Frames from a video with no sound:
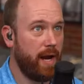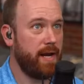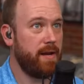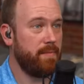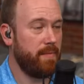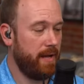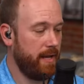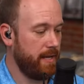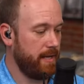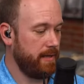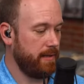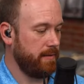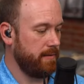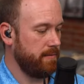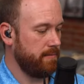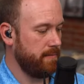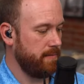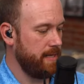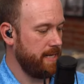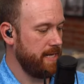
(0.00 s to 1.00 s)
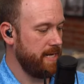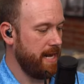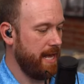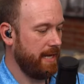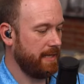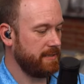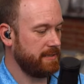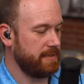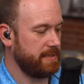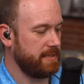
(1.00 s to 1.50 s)
at my
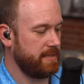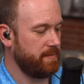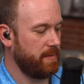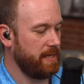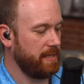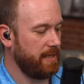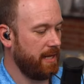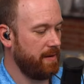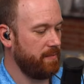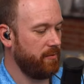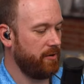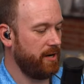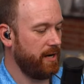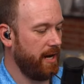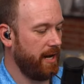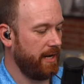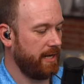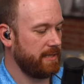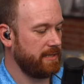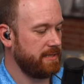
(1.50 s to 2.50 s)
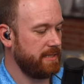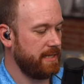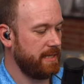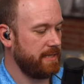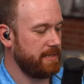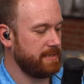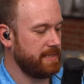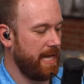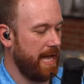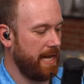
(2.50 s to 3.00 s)
index that's in my library and I can see
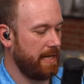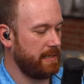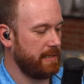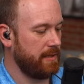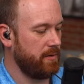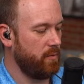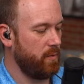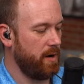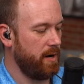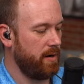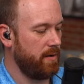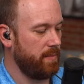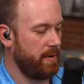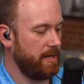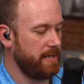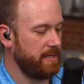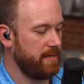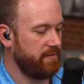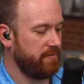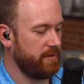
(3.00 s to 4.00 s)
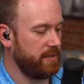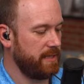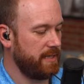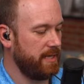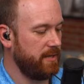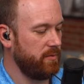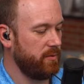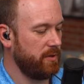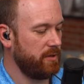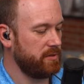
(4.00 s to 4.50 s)
exactly where my different
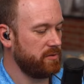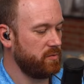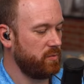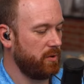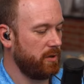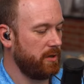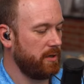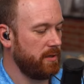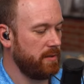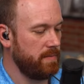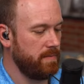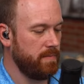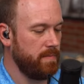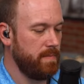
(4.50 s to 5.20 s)
keywords were.